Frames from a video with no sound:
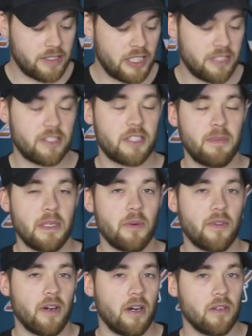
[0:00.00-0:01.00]
a chance to speak
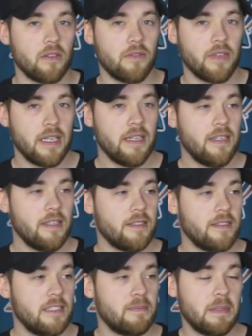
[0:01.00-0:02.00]
with all of
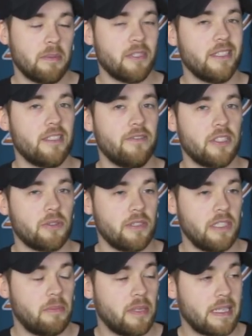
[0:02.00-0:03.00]
these people
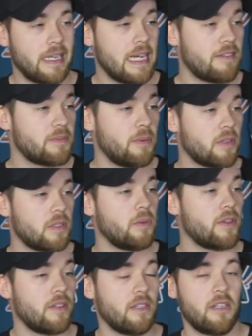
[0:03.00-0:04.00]
individually, but I have spoken
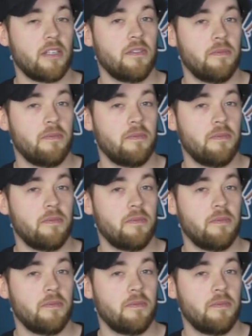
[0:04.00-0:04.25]
with a lot of